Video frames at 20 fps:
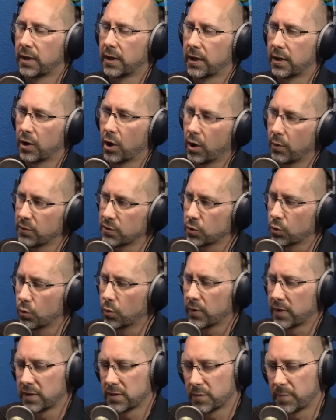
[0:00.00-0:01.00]
And I was
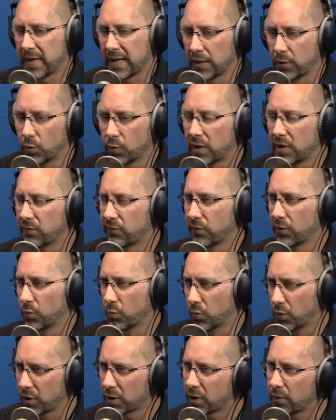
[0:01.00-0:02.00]
always about looking for the
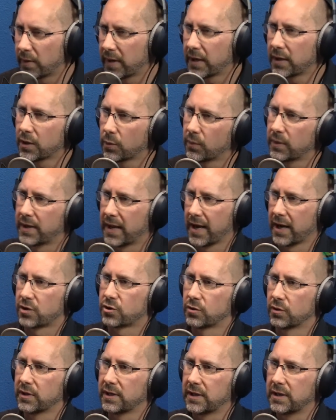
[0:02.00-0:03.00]
workaround that would
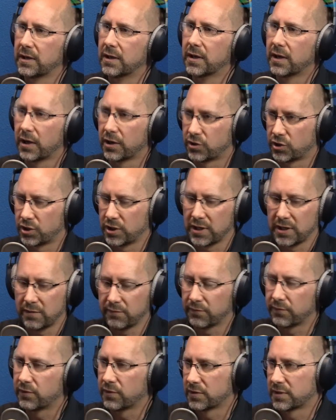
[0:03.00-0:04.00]
actually
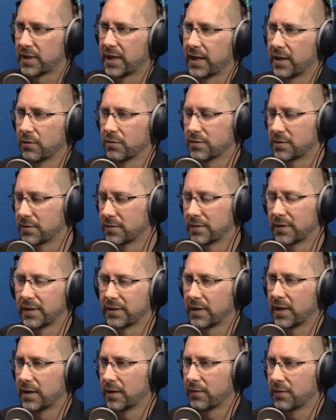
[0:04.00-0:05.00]
achieve the sales
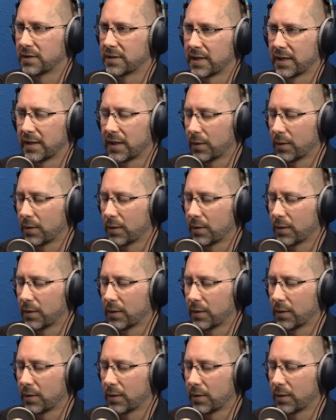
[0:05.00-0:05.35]
at the end of the day.